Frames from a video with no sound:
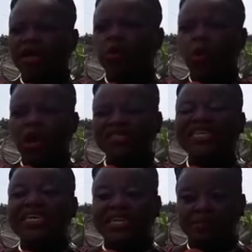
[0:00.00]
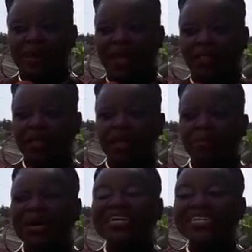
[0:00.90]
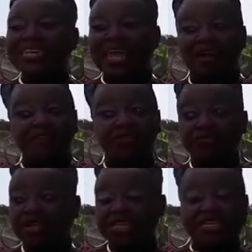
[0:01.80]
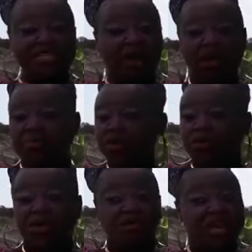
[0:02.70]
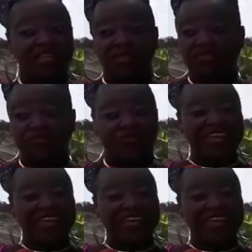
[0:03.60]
him once in the Bell, but I never really saw him down here. That's the truth.